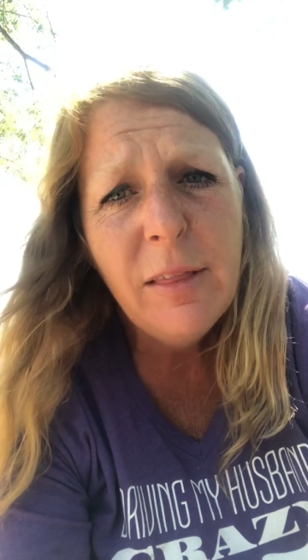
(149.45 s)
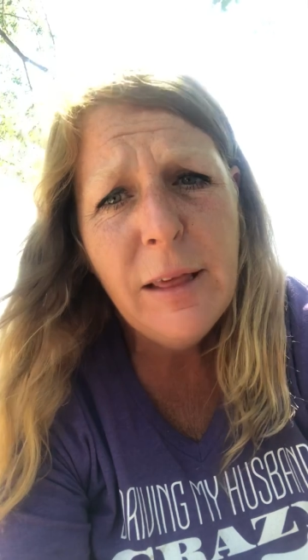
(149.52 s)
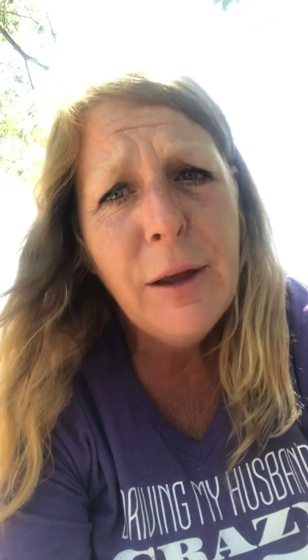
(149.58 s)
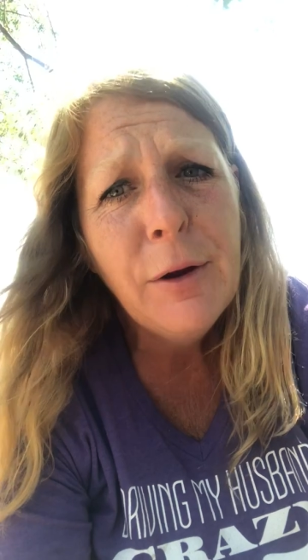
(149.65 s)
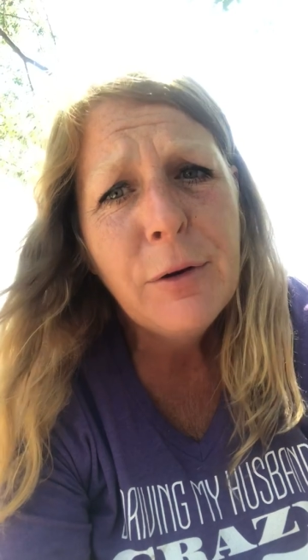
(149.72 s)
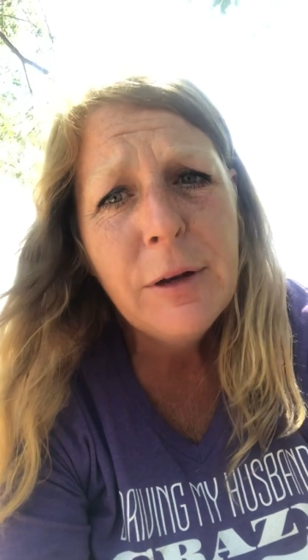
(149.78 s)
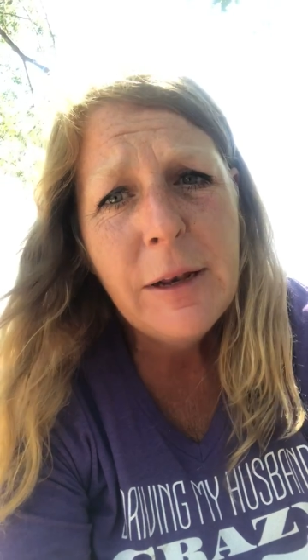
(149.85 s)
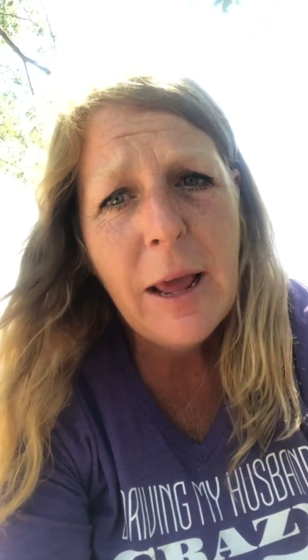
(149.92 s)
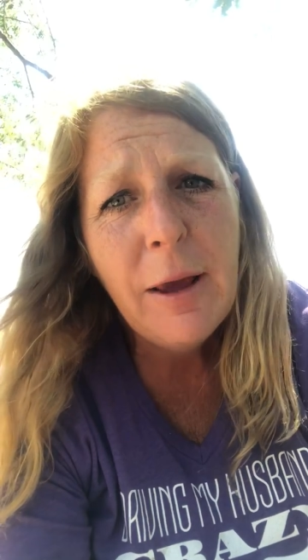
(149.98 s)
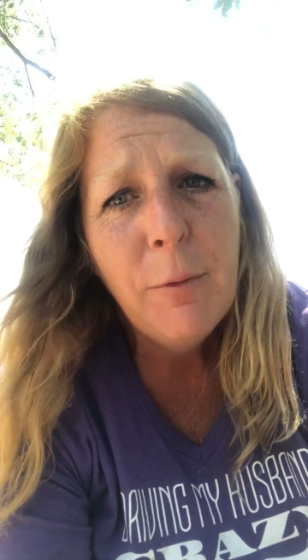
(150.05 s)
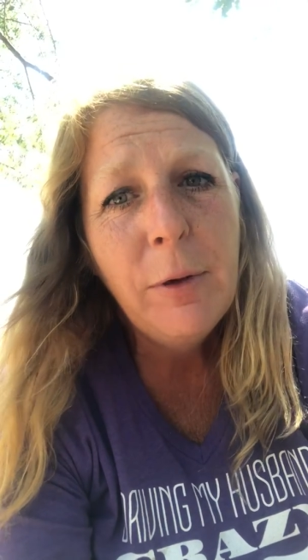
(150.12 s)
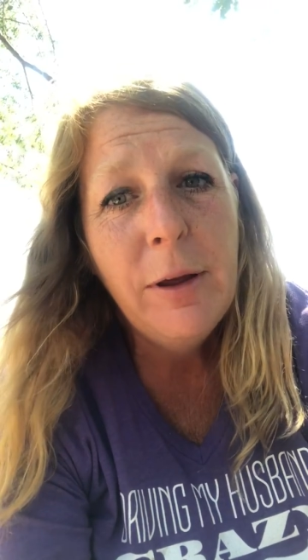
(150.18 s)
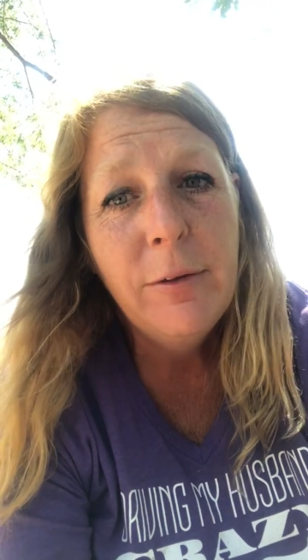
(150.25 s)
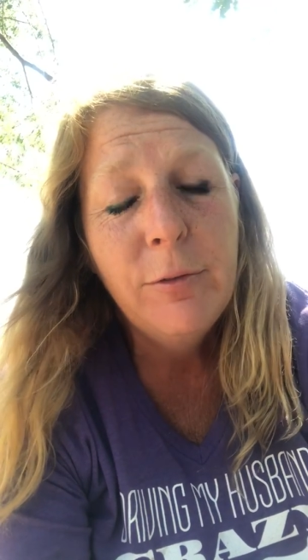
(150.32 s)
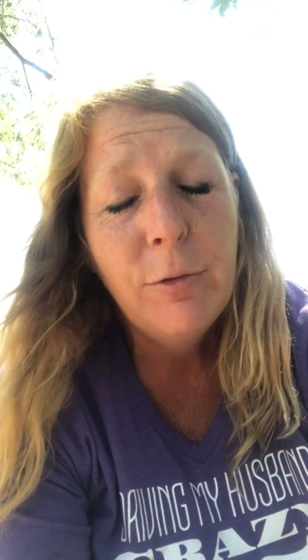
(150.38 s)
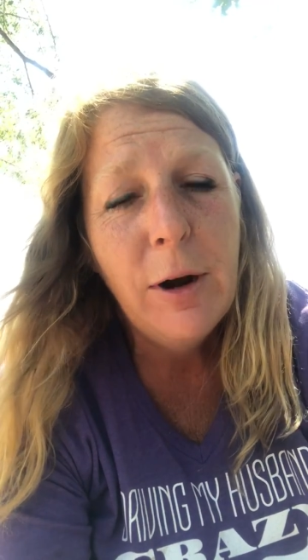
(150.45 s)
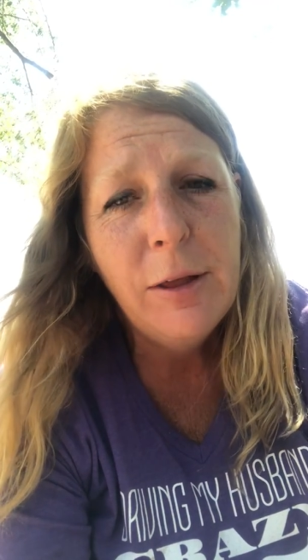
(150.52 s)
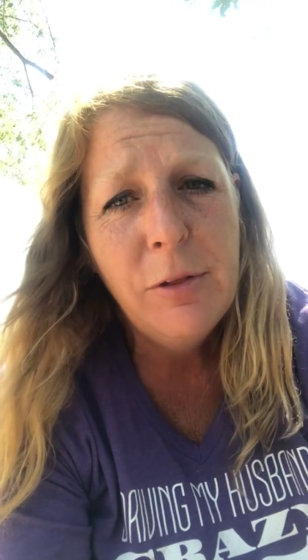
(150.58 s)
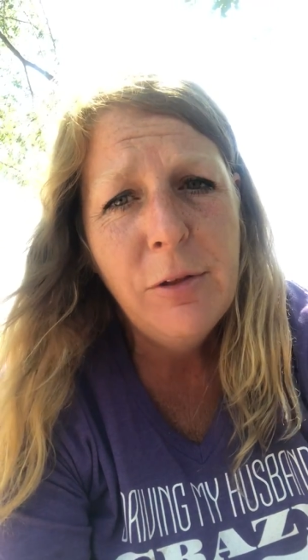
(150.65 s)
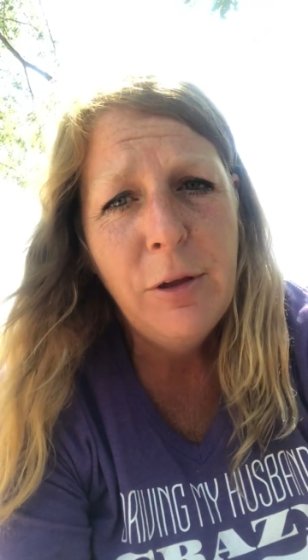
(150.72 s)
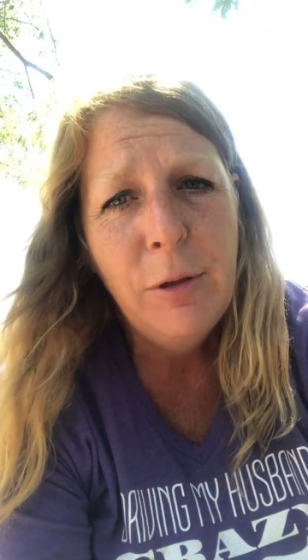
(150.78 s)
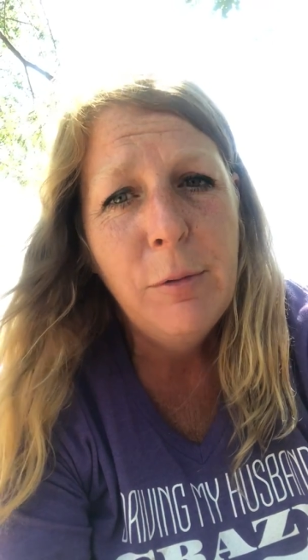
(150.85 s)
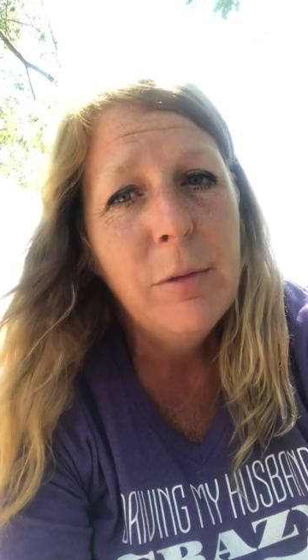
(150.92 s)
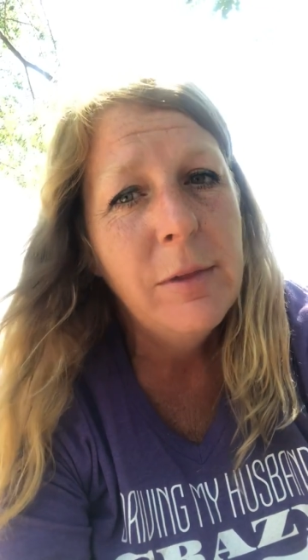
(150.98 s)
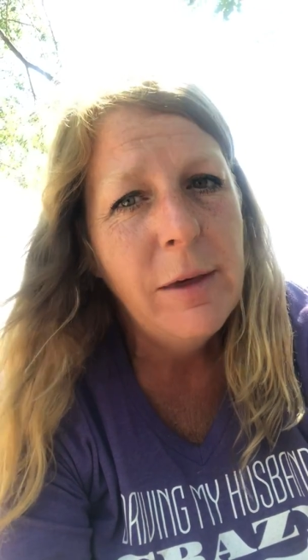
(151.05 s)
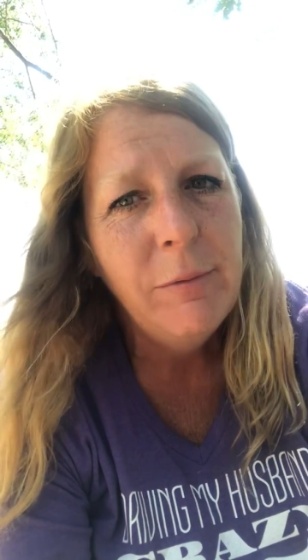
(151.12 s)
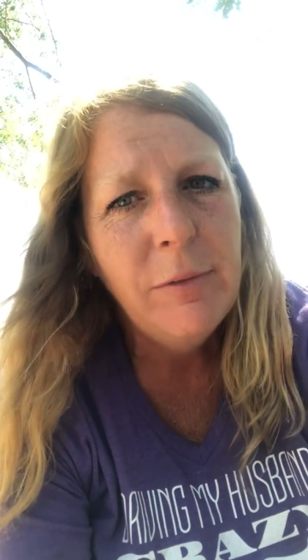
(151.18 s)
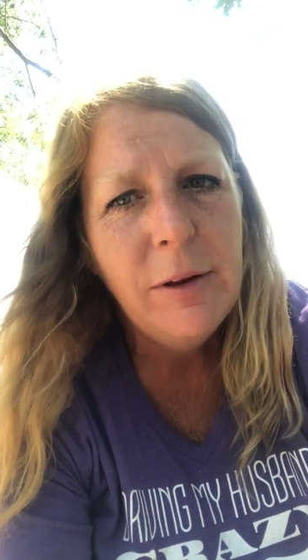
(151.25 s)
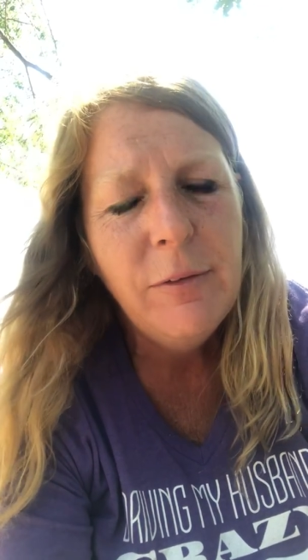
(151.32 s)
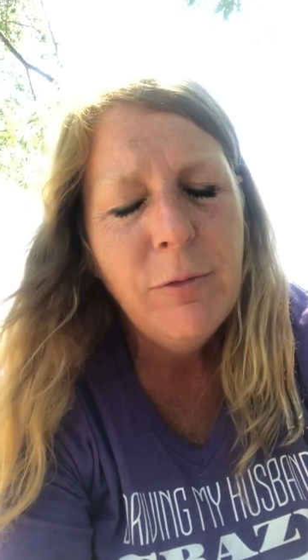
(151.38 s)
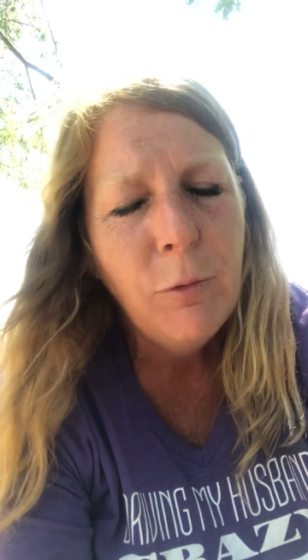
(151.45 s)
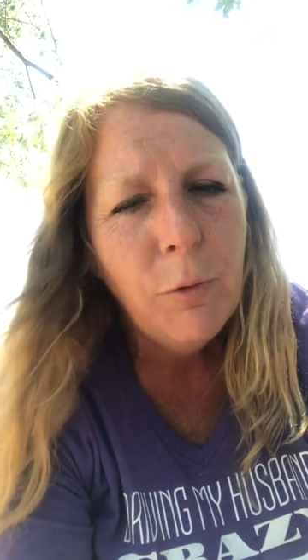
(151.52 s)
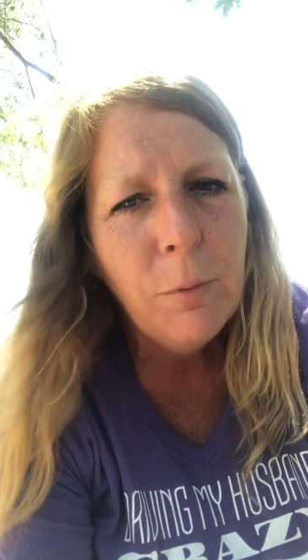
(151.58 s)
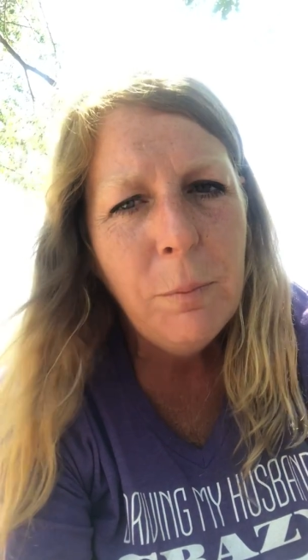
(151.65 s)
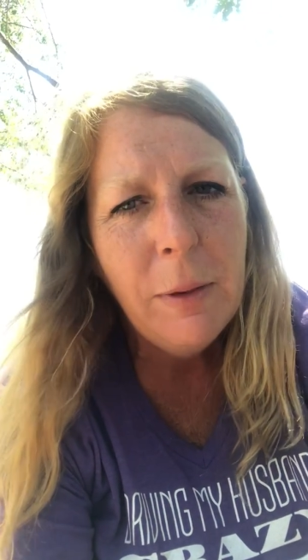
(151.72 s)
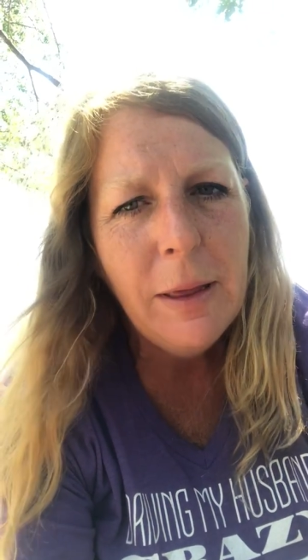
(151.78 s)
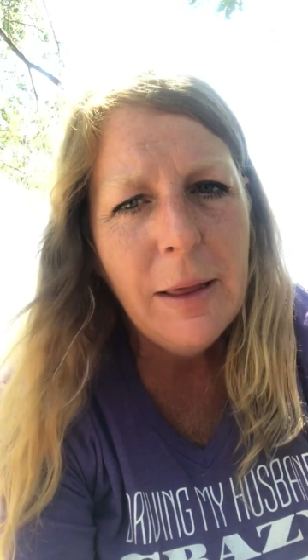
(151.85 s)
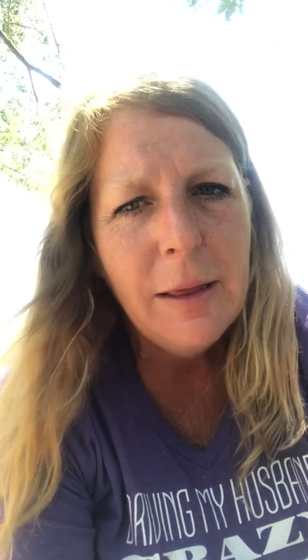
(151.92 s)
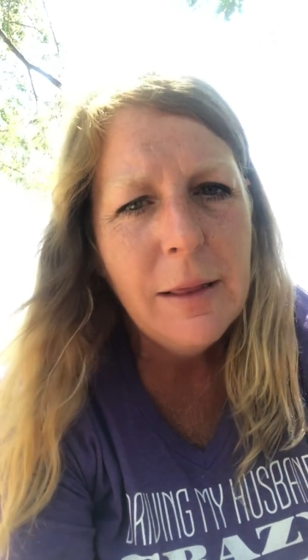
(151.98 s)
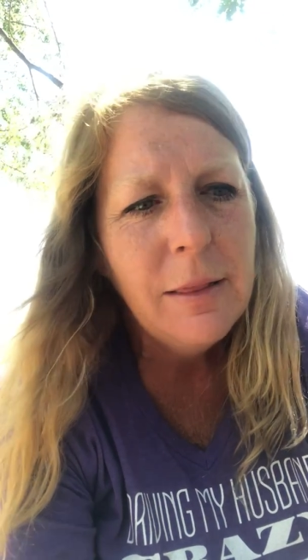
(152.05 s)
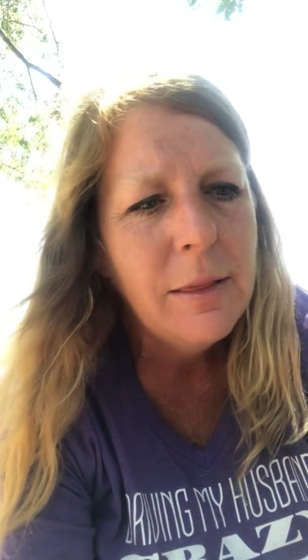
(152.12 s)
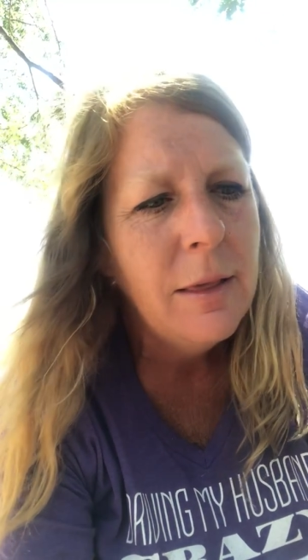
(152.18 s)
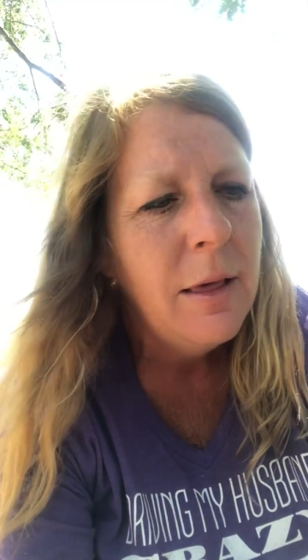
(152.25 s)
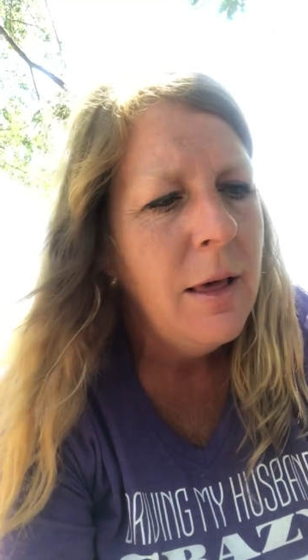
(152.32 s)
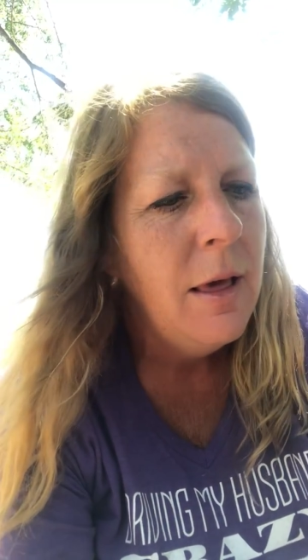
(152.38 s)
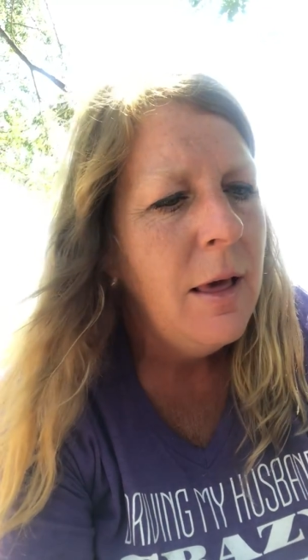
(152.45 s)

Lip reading: year to date we have rescued 74 pigs.